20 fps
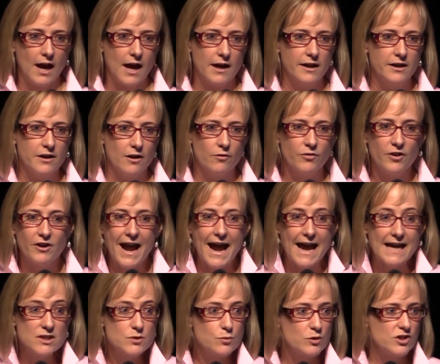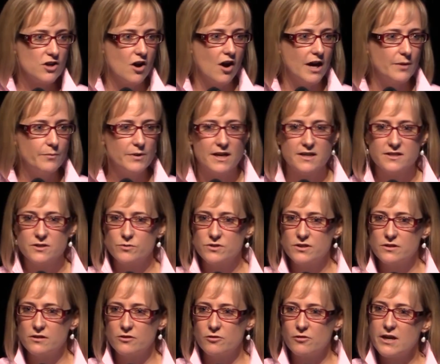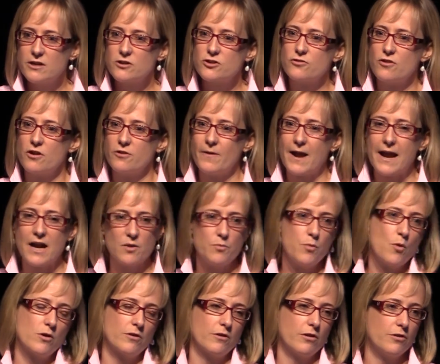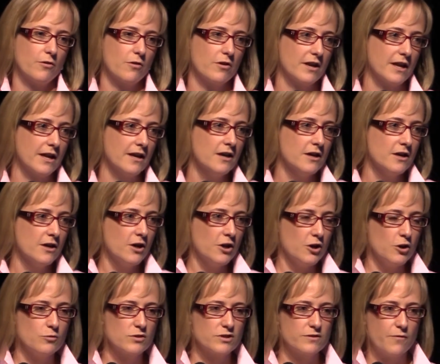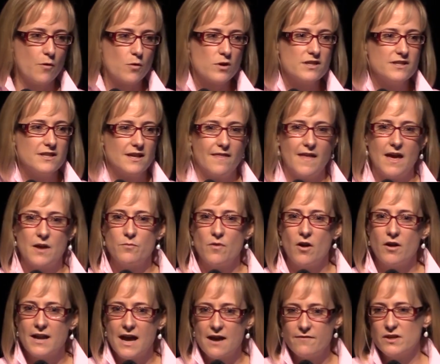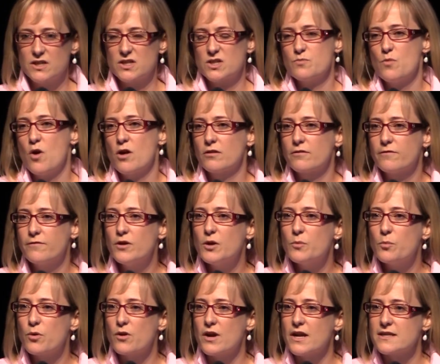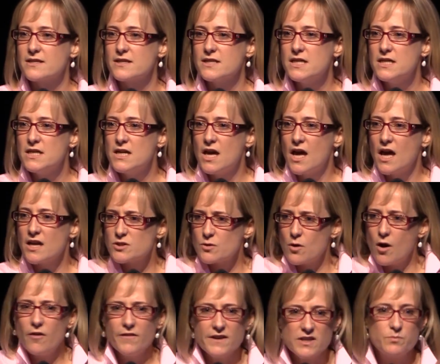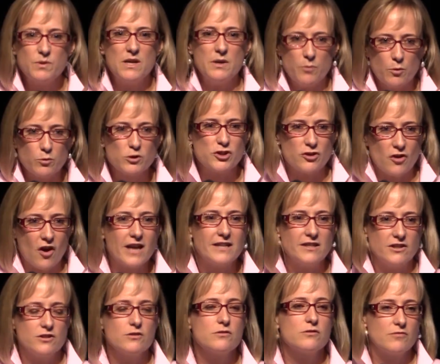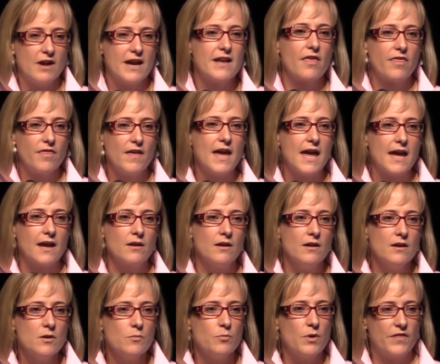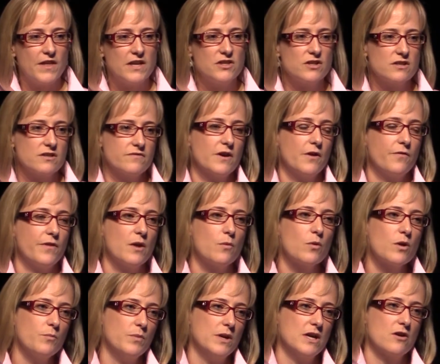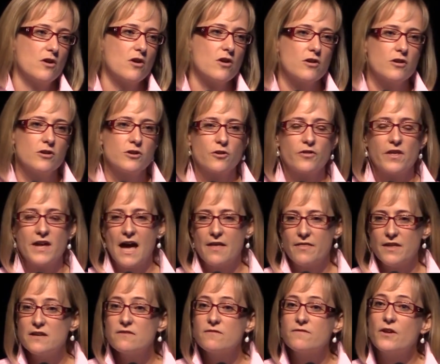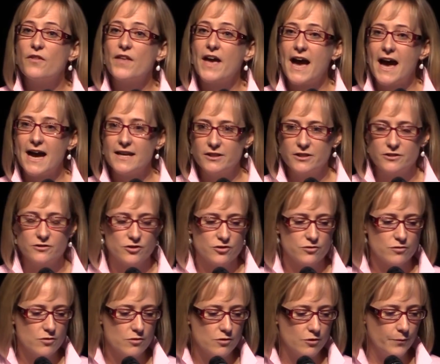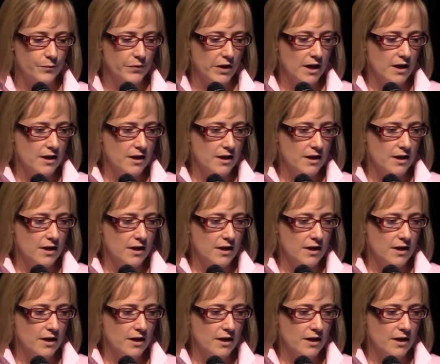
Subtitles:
their hands were tied because it was the Greater Toronto Airport Authority who was forcing them on having a smaller footprint. So all these people were trying to do the right thing, but they just felt they weren't being heard, or they didn't feel they had control.